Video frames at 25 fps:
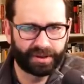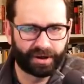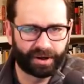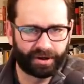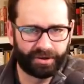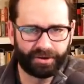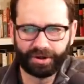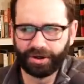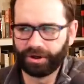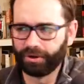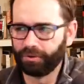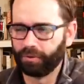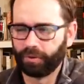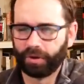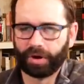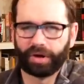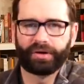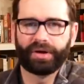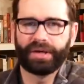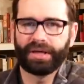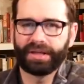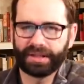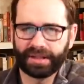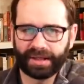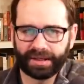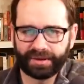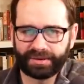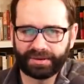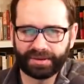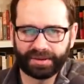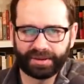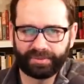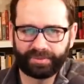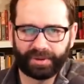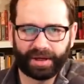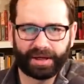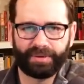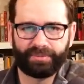Are you going to worry that
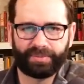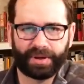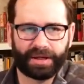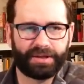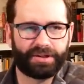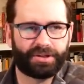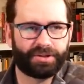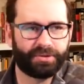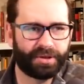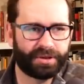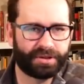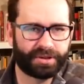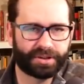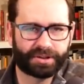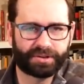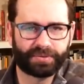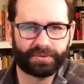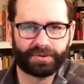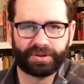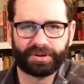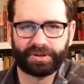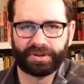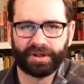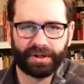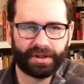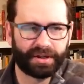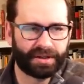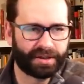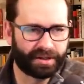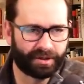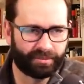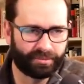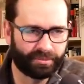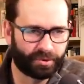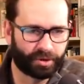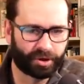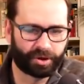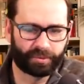uh, by by doing this with a you
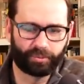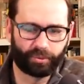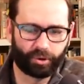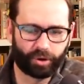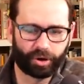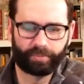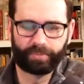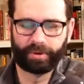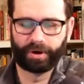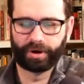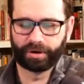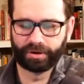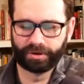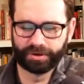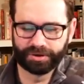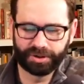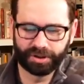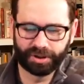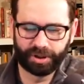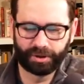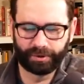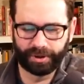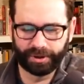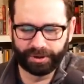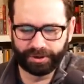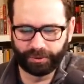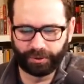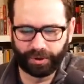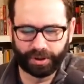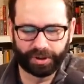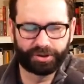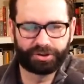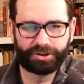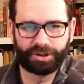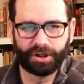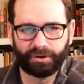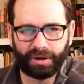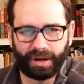know more more burglars are going to want
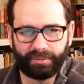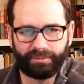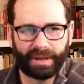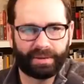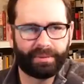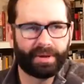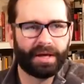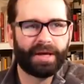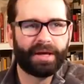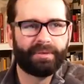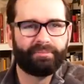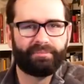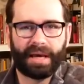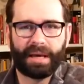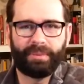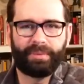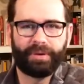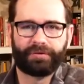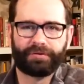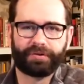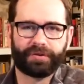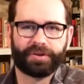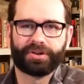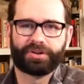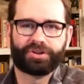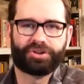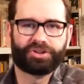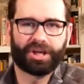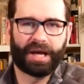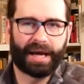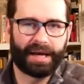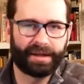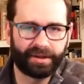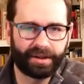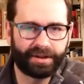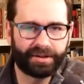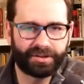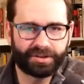to show up? Maybe maybe for the
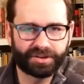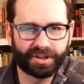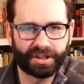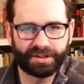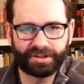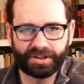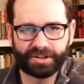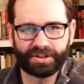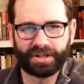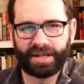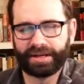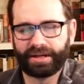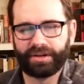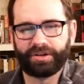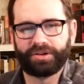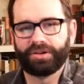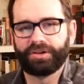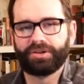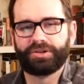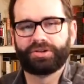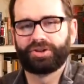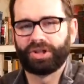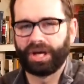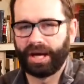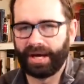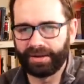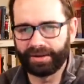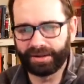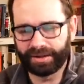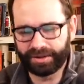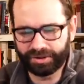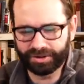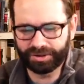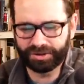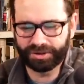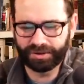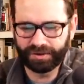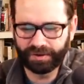challenge, they just like a good
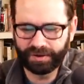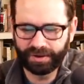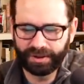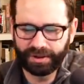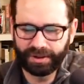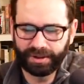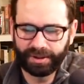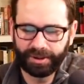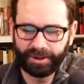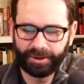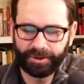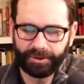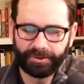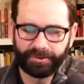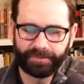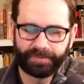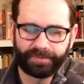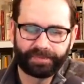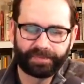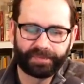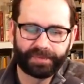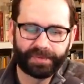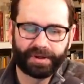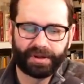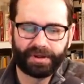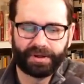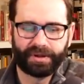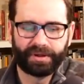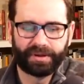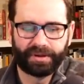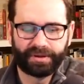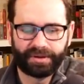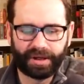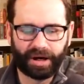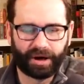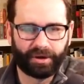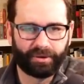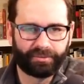challenge.
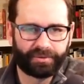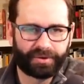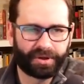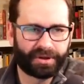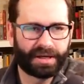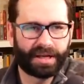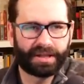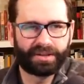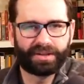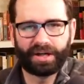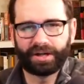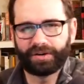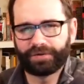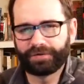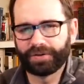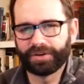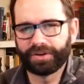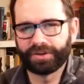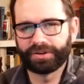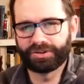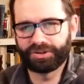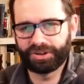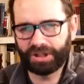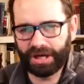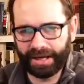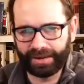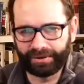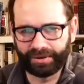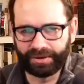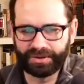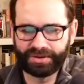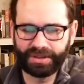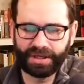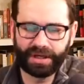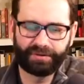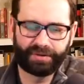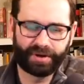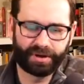No, they're not there for the
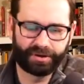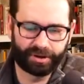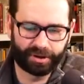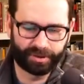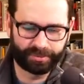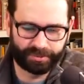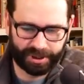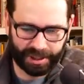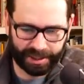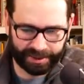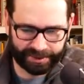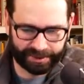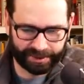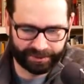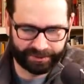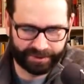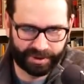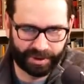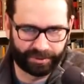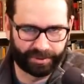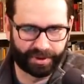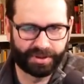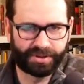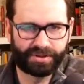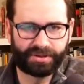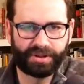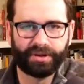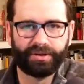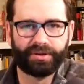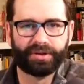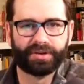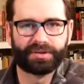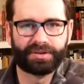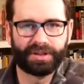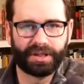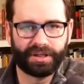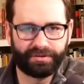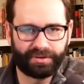challenge. They have other objectives. They want to steal
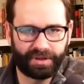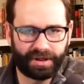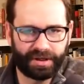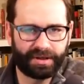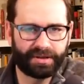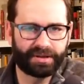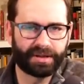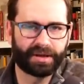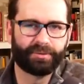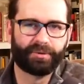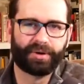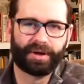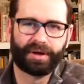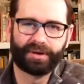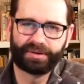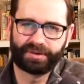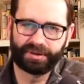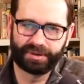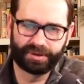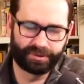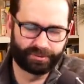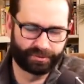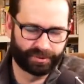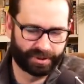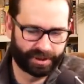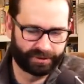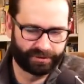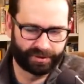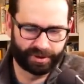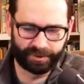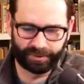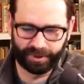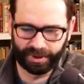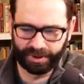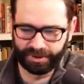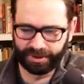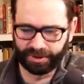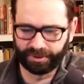your TV. They want uh, whatever they
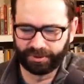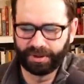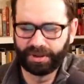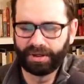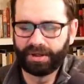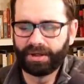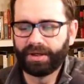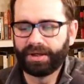want to do.